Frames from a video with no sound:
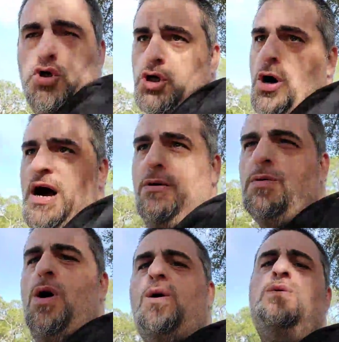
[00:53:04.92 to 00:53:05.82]
you know how we
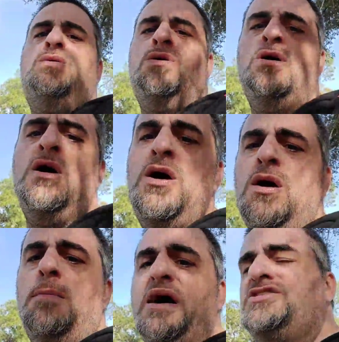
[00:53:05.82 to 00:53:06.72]
roll.
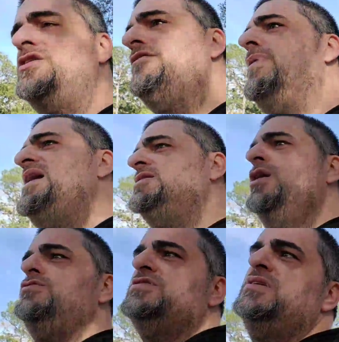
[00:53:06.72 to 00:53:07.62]
Make sure everybody
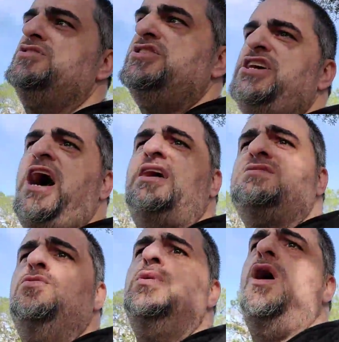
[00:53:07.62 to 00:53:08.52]
knows in
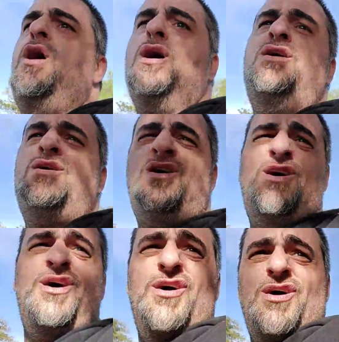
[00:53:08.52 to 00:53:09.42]
chats who we are.
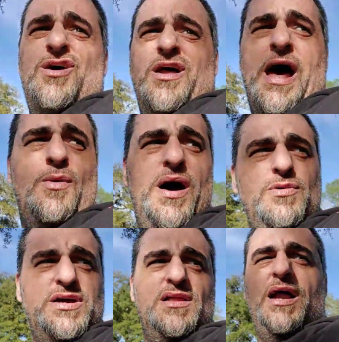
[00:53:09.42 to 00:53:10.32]
That way
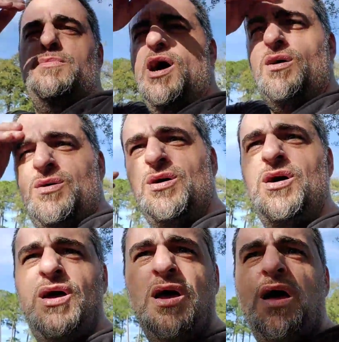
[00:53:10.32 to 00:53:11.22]
we can let them know.
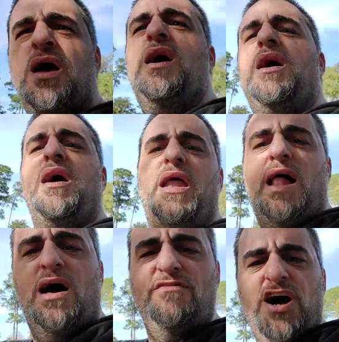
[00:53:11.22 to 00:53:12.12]
And I
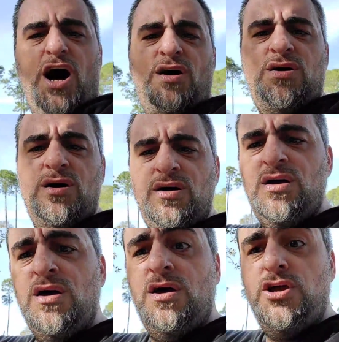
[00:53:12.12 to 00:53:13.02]
love y'all.
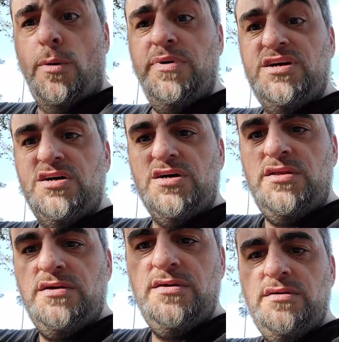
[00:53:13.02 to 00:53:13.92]
Y'all be good.